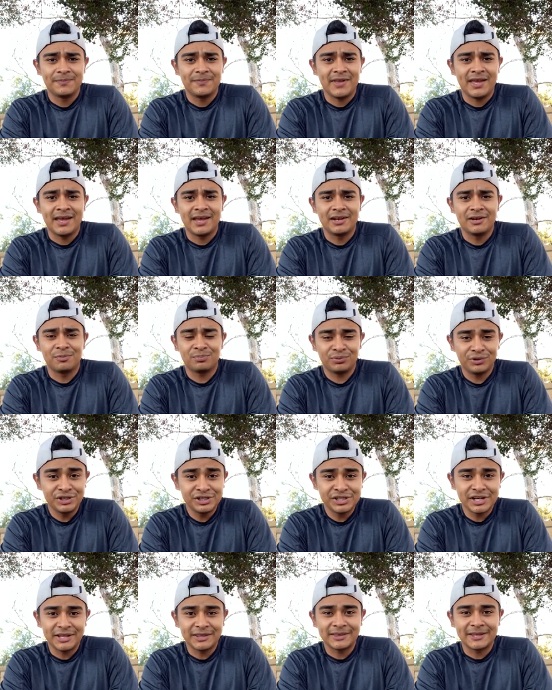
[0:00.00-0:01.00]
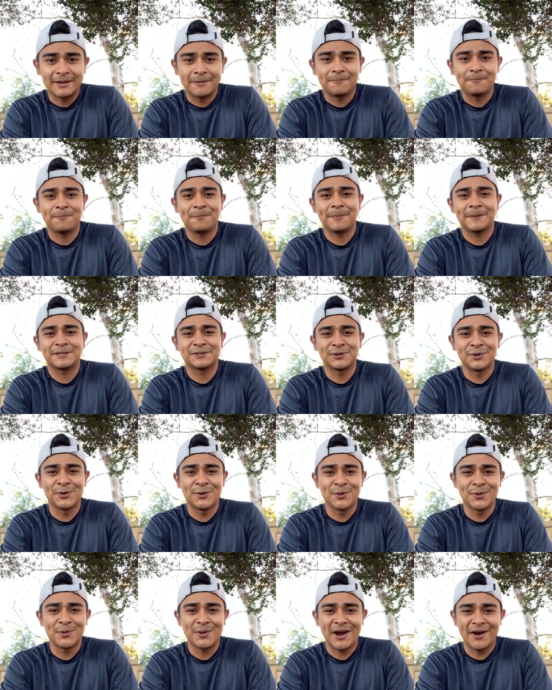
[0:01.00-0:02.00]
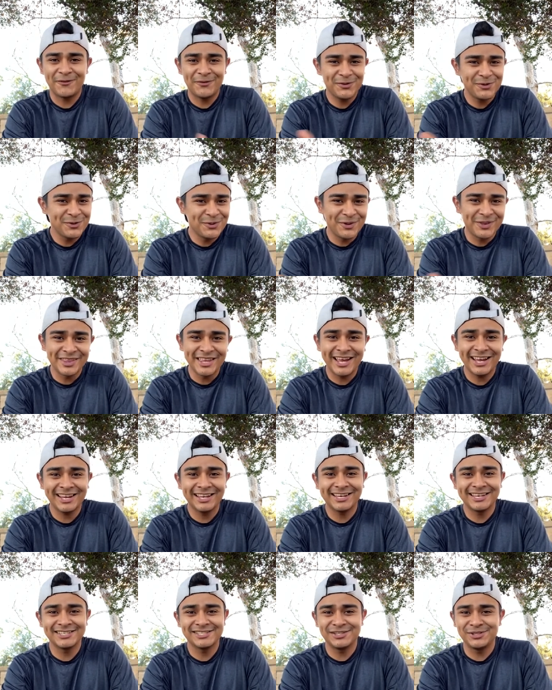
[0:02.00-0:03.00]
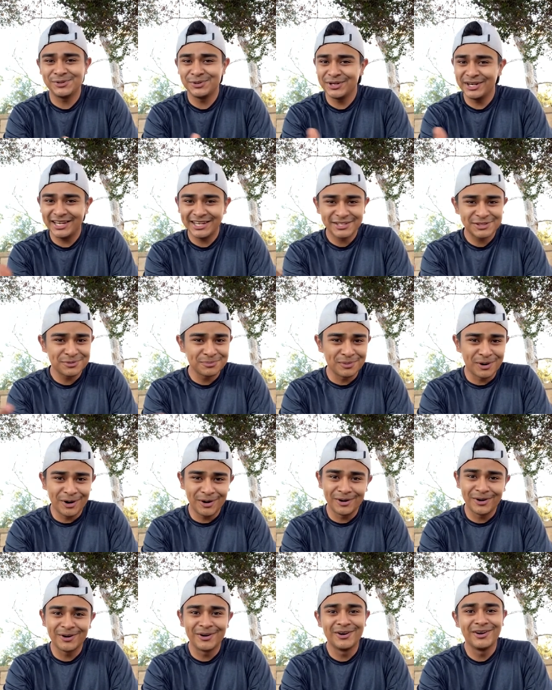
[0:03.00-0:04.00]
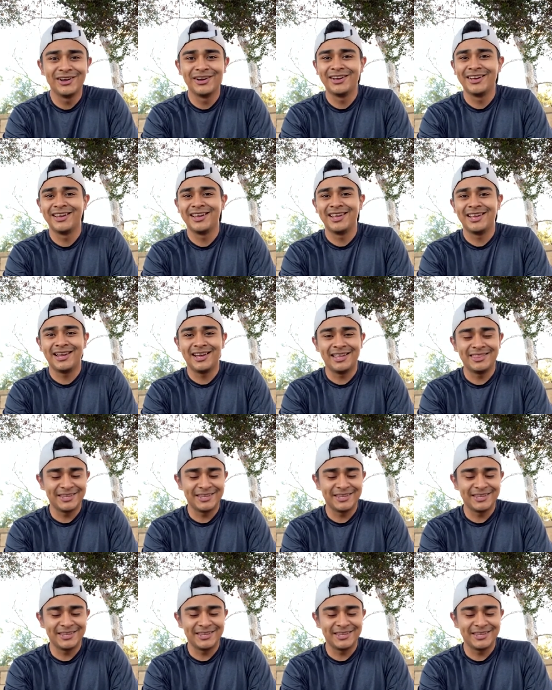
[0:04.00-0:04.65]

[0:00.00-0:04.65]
and appreciate them. So after doing that, guys, do it again tomorrow and